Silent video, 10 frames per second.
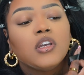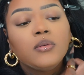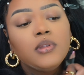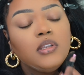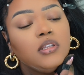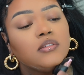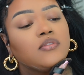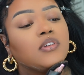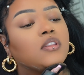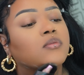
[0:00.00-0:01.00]
I really need to
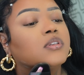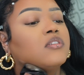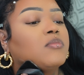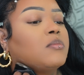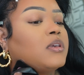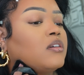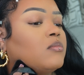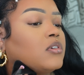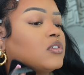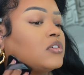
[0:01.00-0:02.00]
find the rest of my makeup
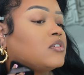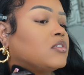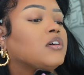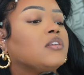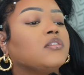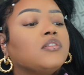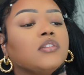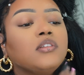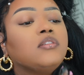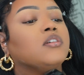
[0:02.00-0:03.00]
brushes.
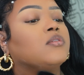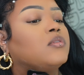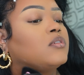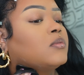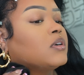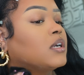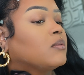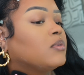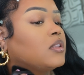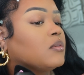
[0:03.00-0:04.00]
Honestly, don't know where I
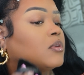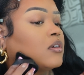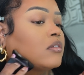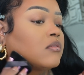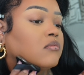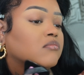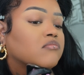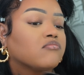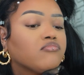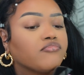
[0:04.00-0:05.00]
put them all.
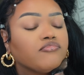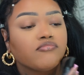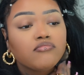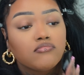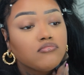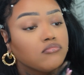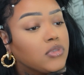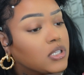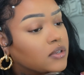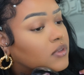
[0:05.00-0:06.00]
I'm
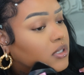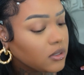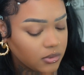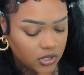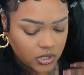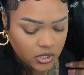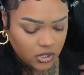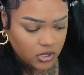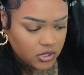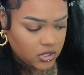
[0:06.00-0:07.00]
gonna have to keep looking
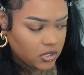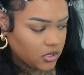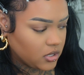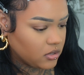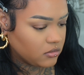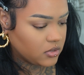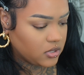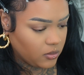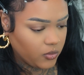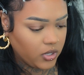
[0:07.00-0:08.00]
because they're
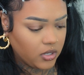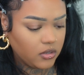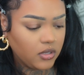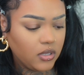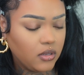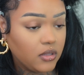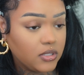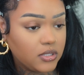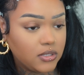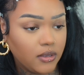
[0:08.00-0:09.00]
somewhere in the
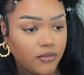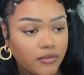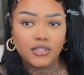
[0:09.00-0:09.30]
set.